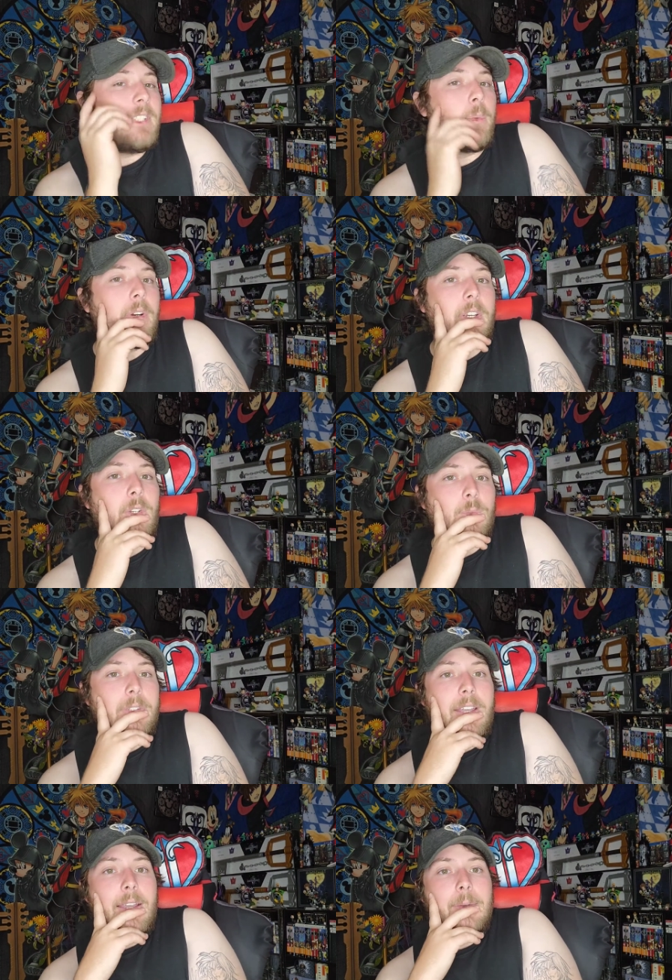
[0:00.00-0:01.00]
see where it goes
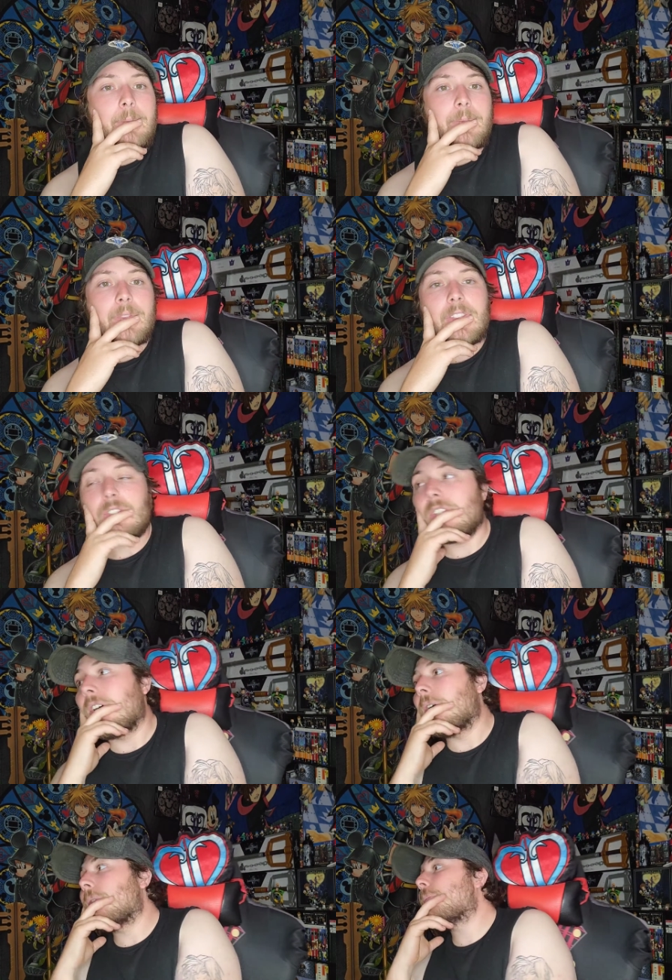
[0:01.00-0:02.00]
with that.
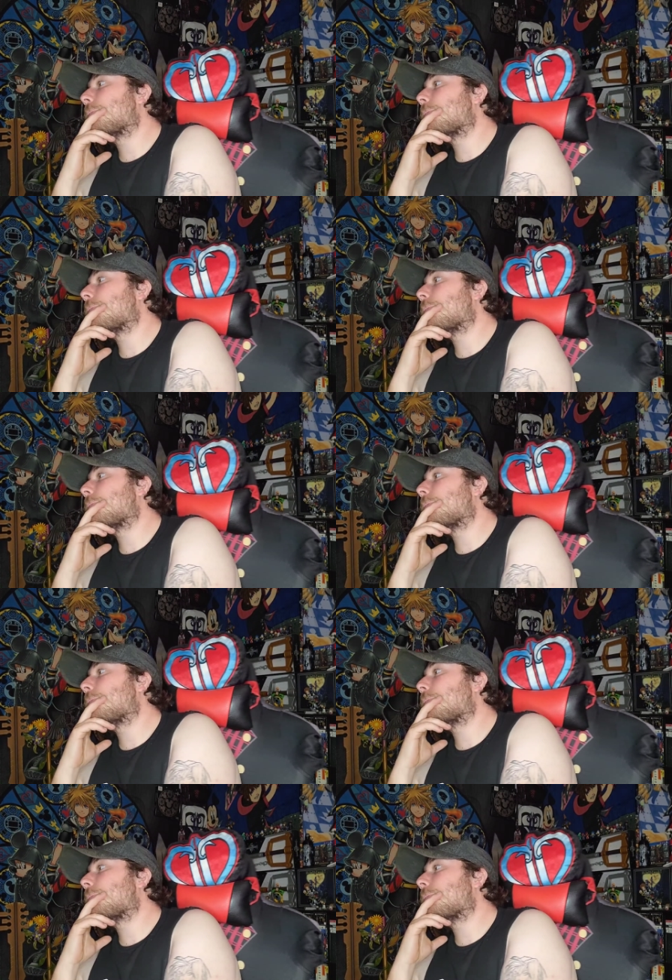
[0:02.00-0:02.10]
So